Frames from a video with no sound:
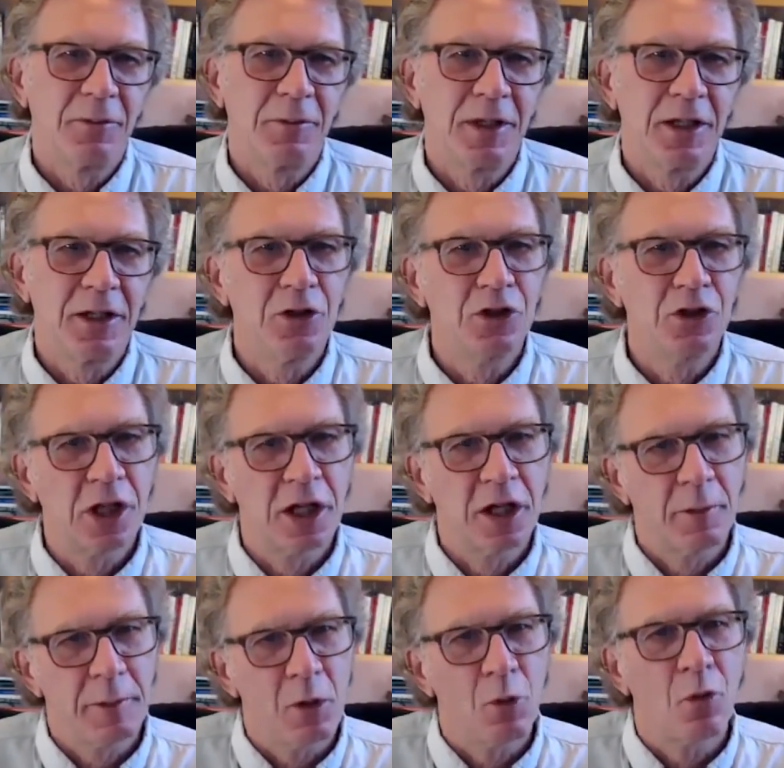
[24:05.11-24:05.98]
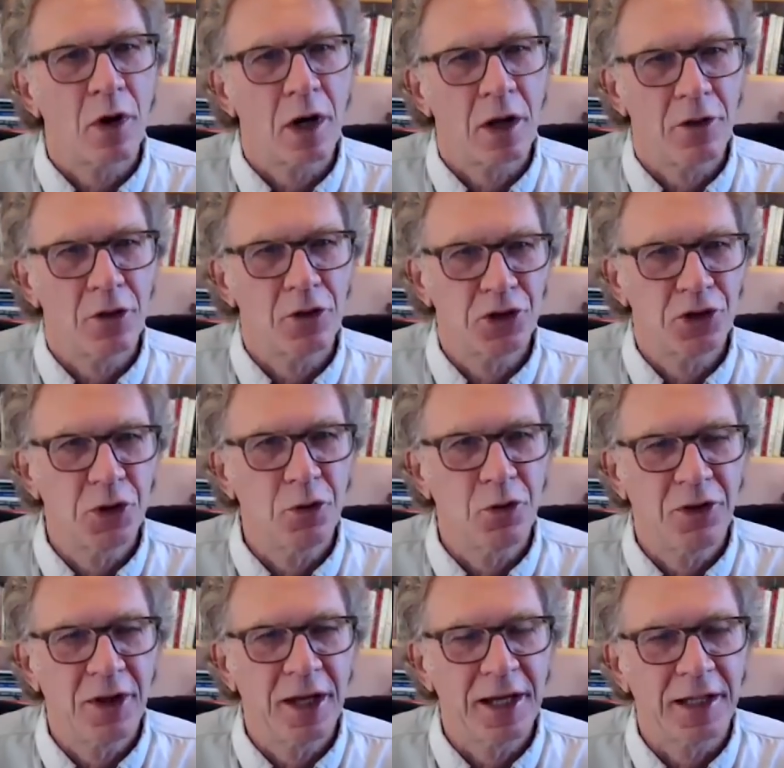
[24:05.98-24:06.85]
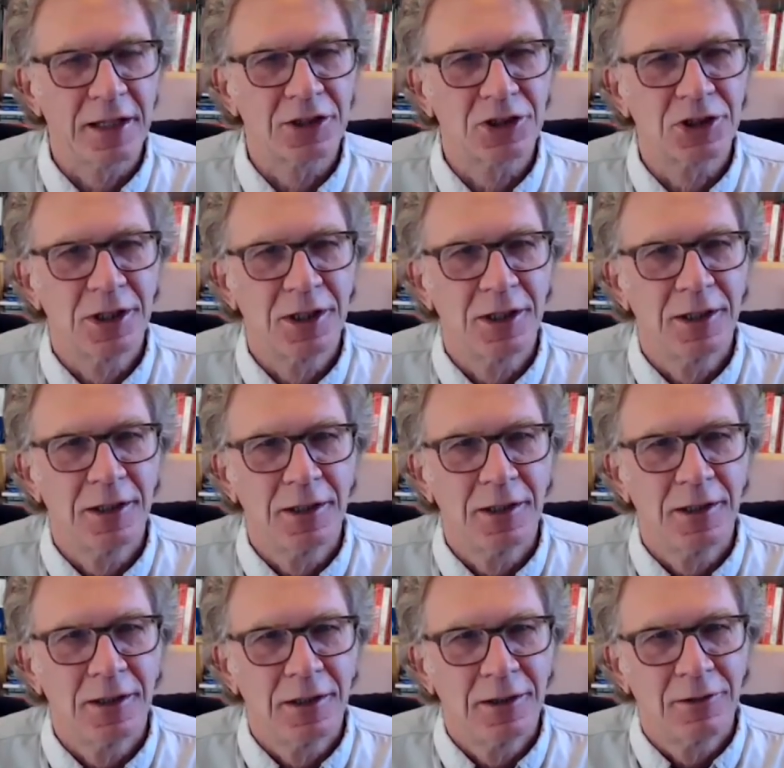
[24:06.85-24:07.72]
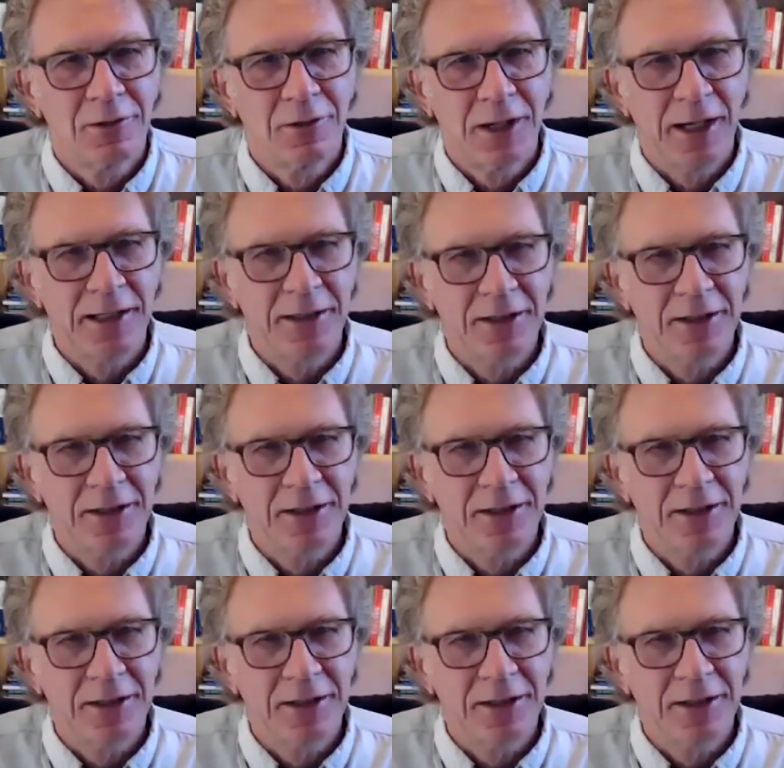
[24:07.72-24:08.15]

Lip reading: But usually it'll be one of those two things, right?